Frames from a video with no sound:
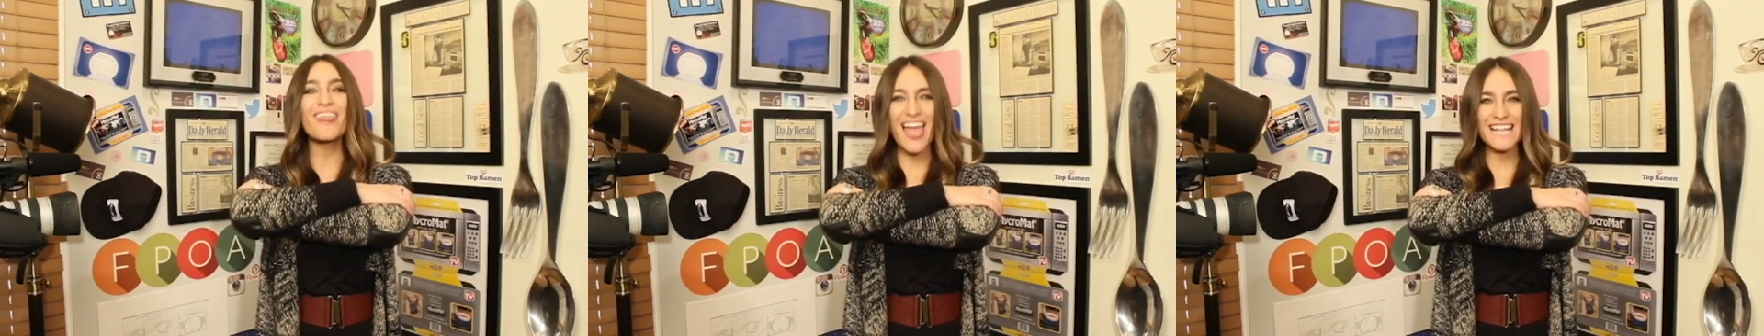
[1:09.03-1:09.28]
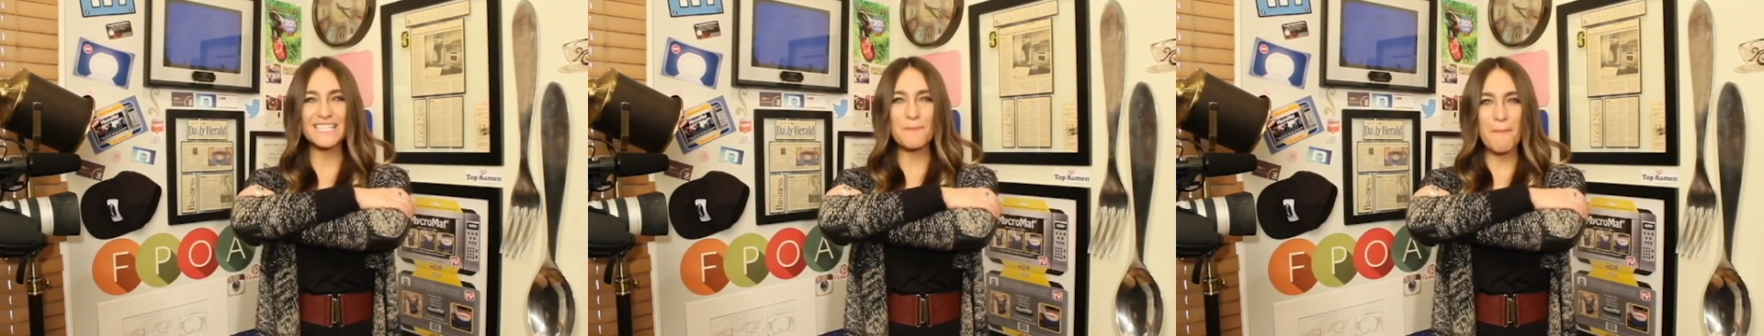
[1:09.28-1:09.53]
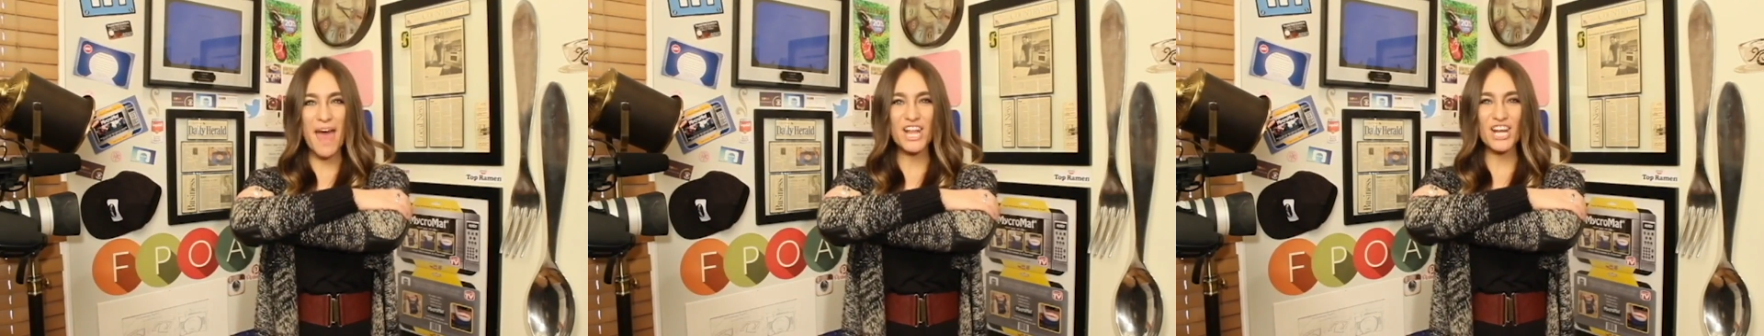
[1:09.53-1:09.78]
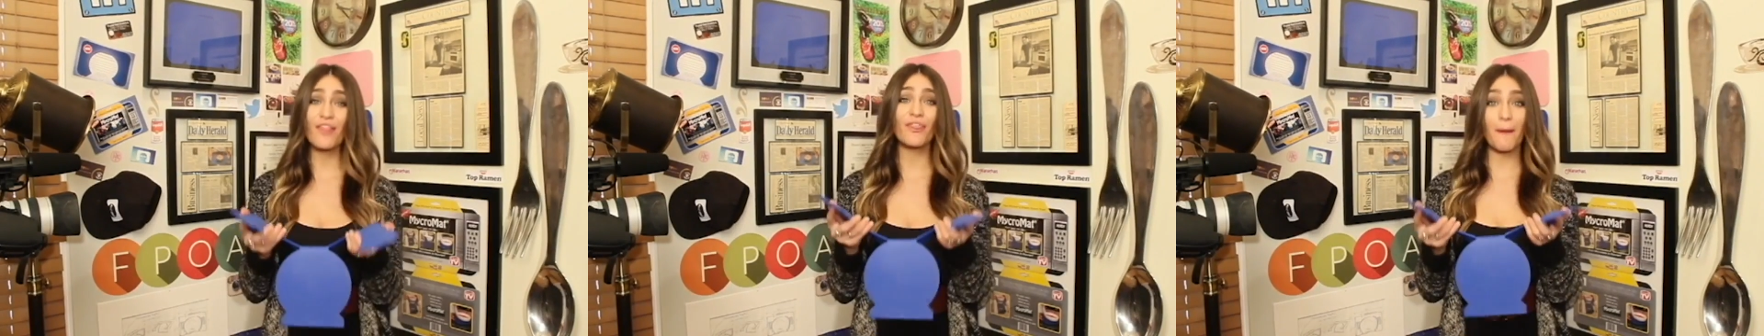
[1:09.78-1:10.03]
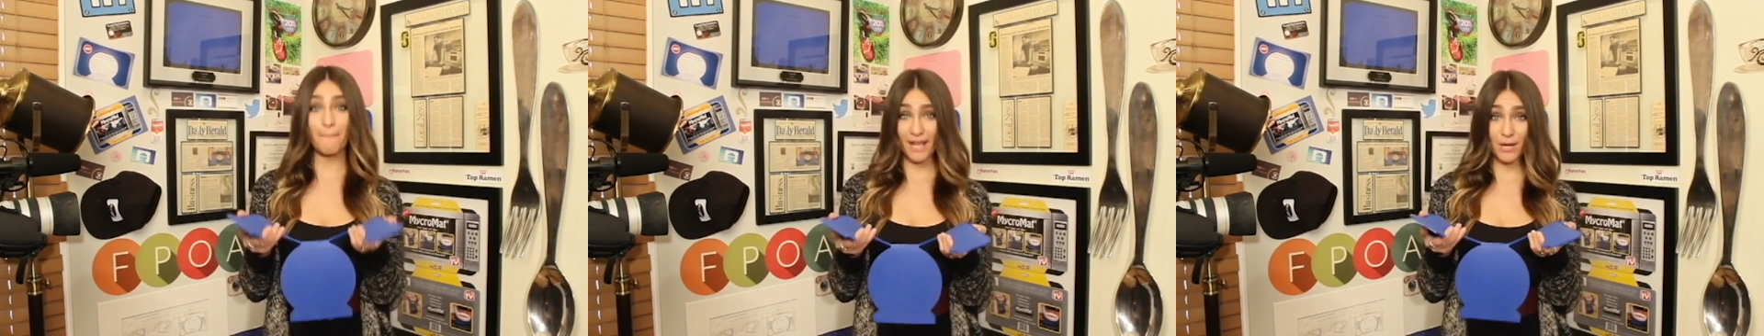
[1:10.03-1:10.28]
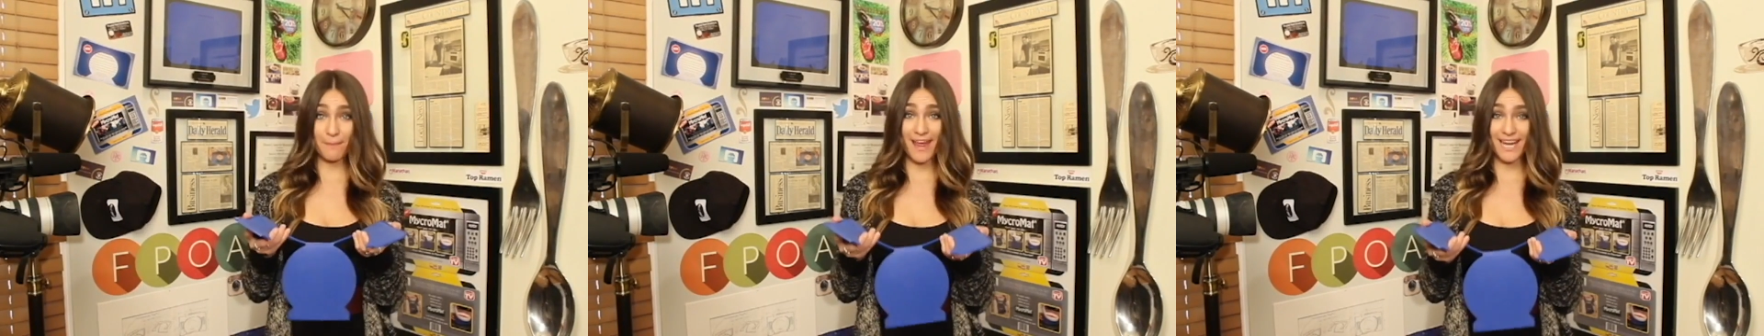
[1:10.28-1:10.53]
That's better. The
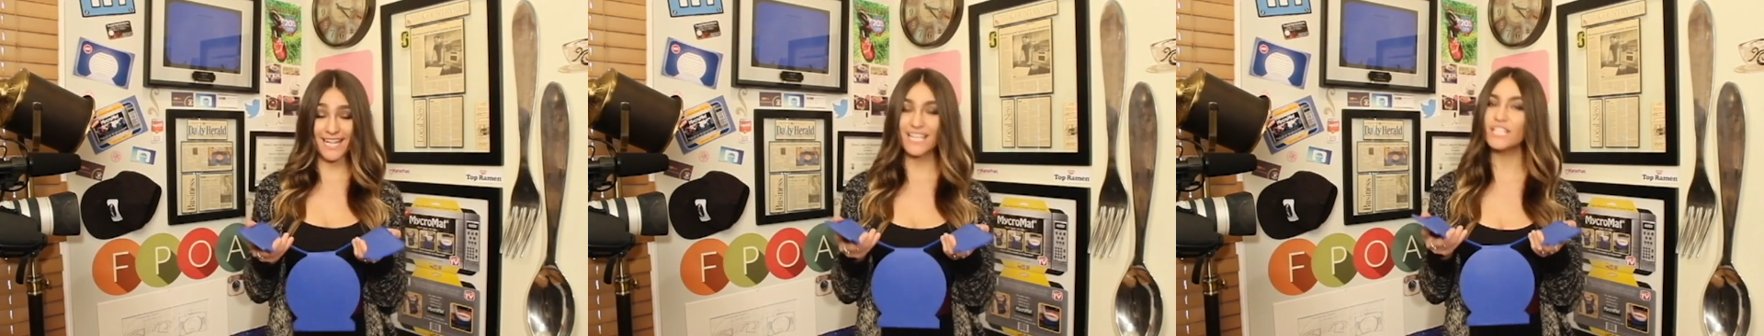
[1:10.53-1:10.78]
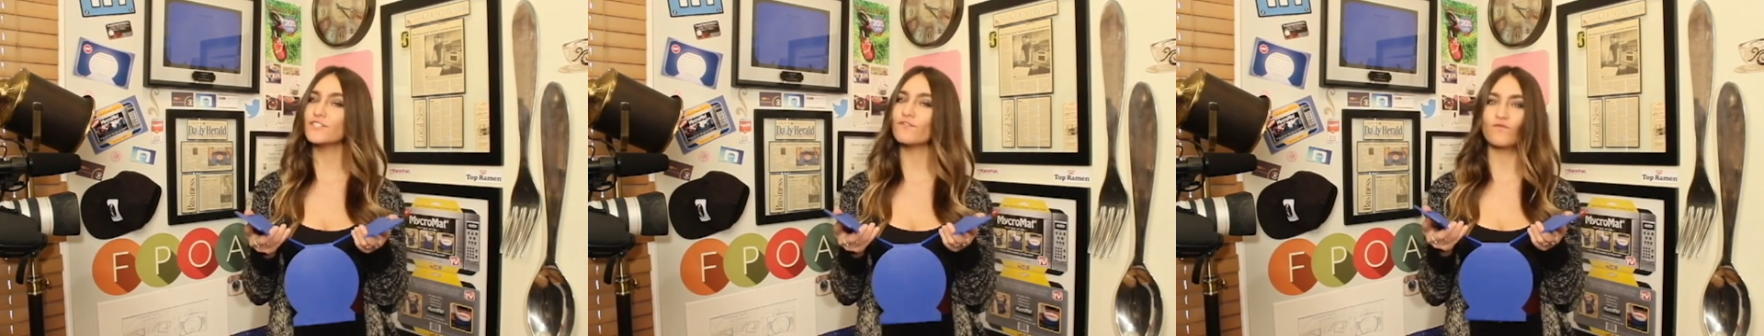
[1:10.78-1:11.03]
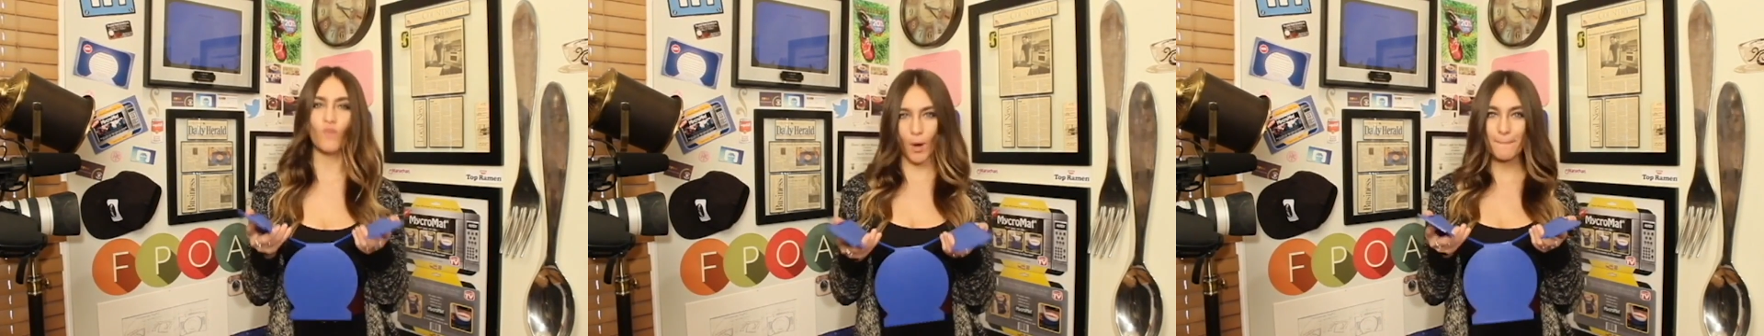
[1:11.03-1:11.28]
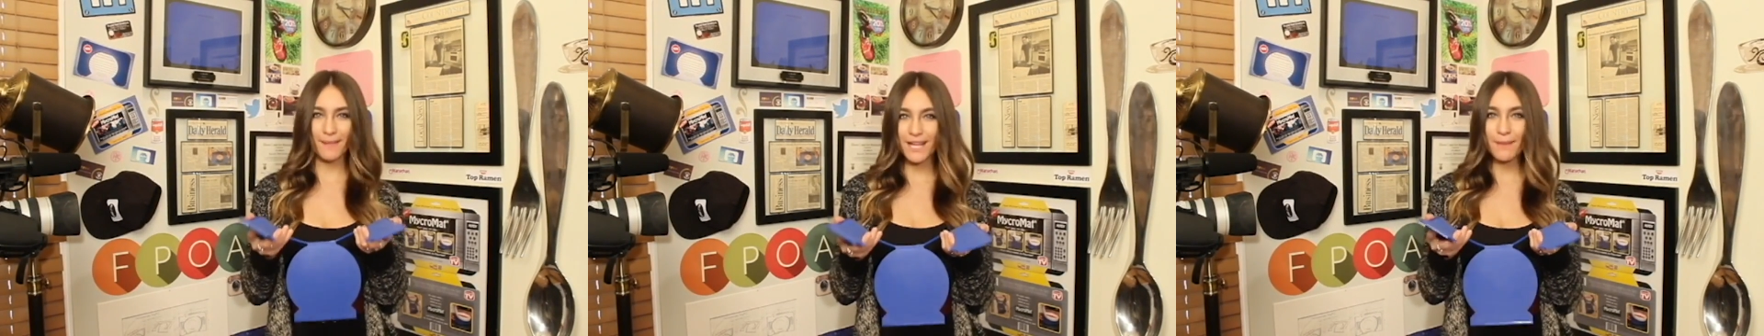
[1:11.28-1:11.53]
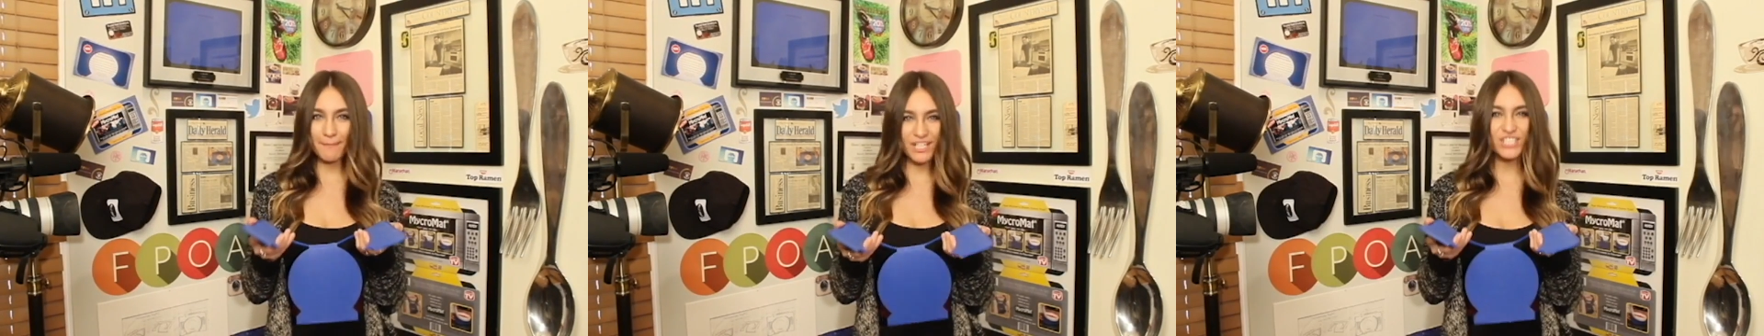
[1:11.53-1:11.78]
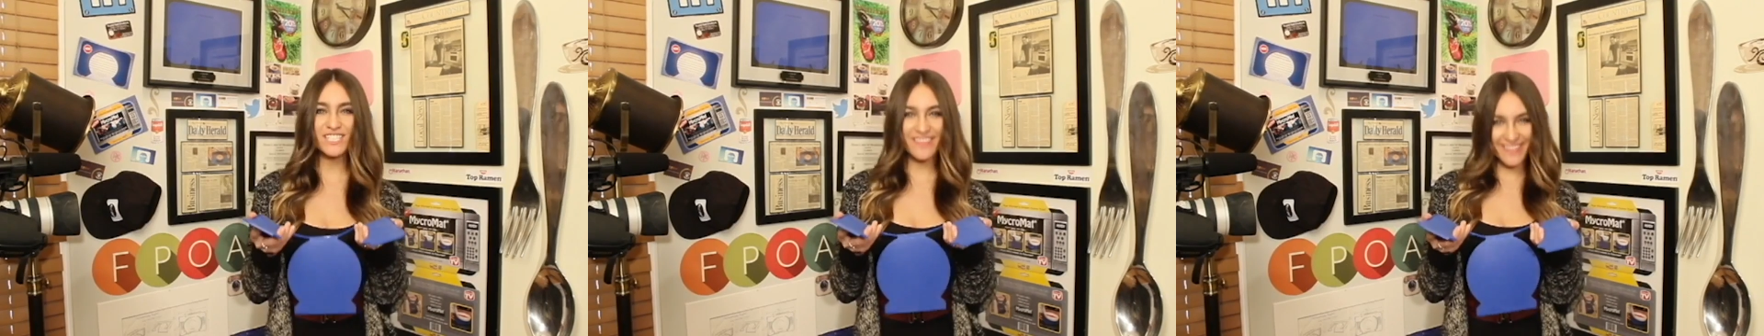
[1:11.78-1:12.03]
MycroMat is 4 millimeters